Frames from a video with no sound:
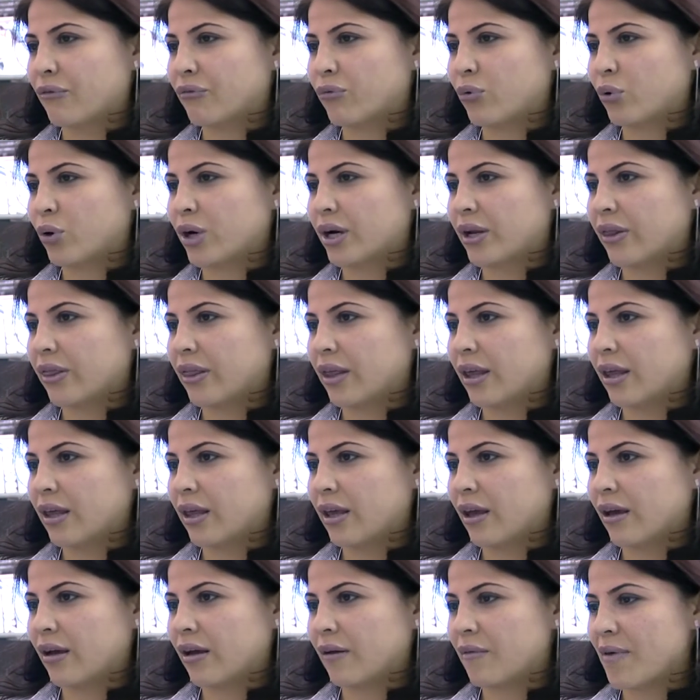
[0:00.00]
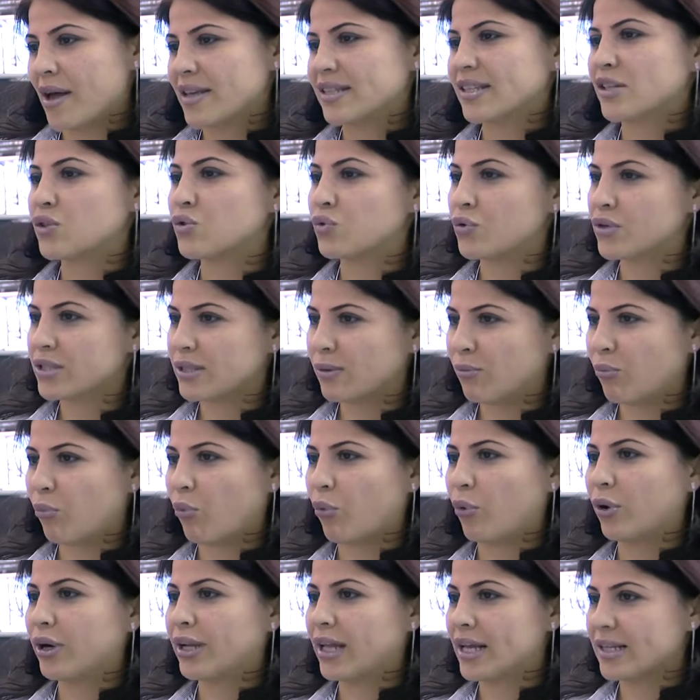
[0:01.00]
for the as a tourism
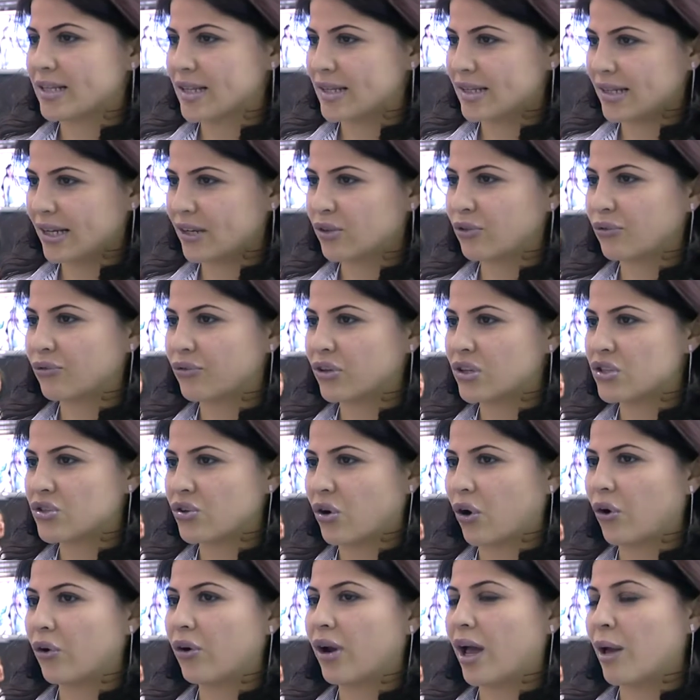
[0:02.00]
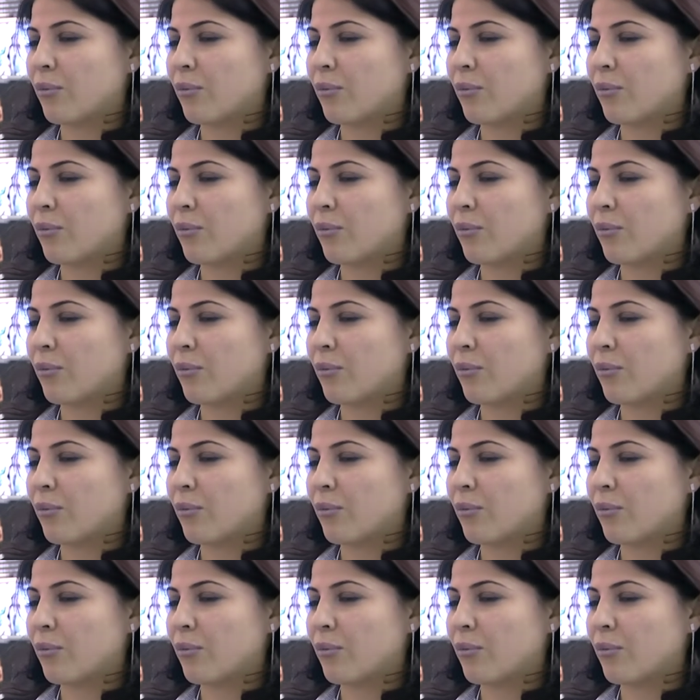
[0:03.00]
board, as a state of Qatar,